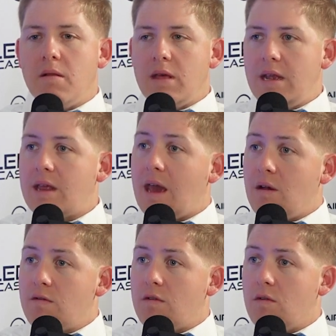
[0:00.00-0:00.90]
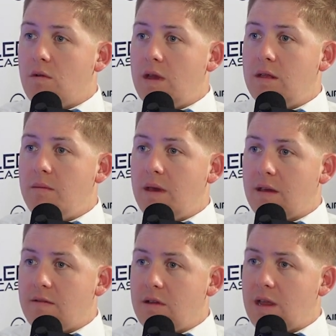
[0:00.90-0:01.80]
lead counsel in the
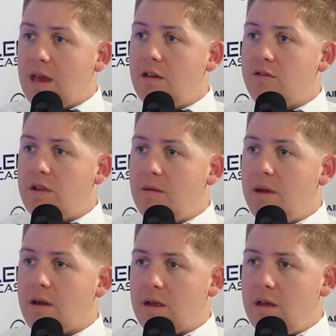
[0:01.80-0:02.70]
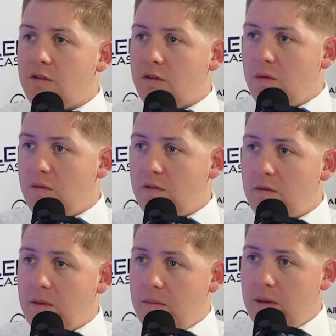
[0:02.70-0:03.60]
biggest litigation in American history, which is
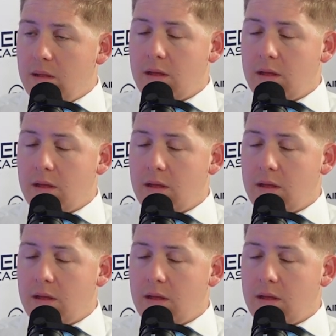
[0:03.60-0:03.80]
the BP